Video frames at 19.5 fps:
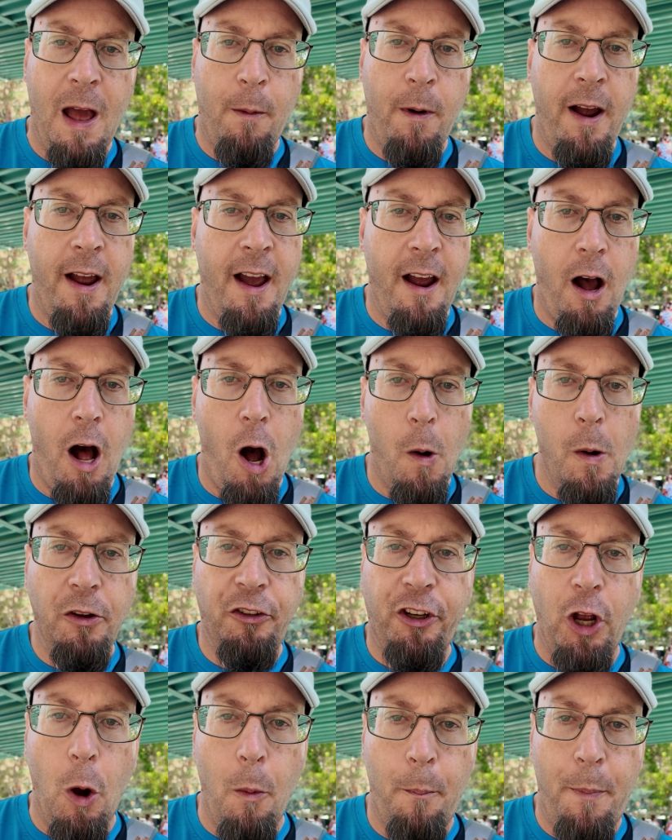That way I
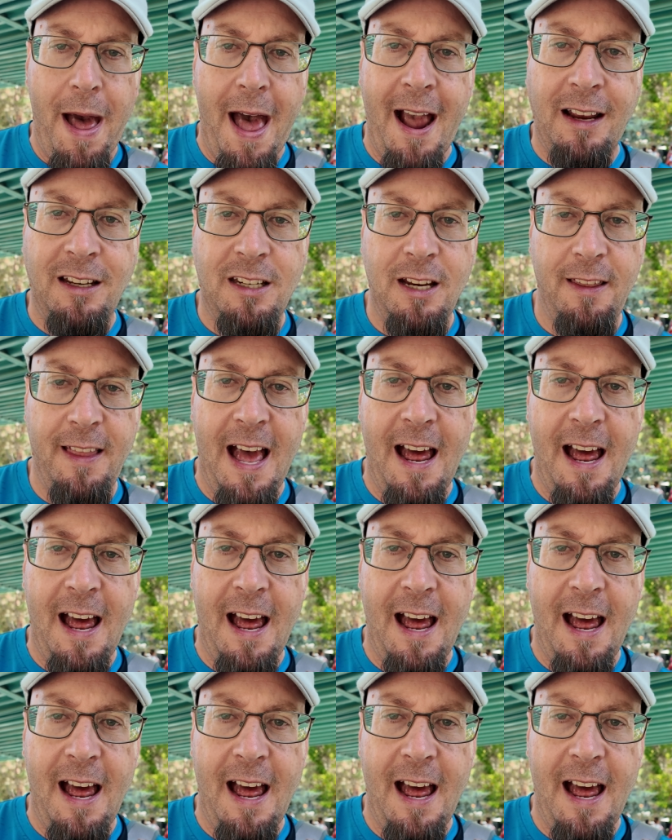always go back to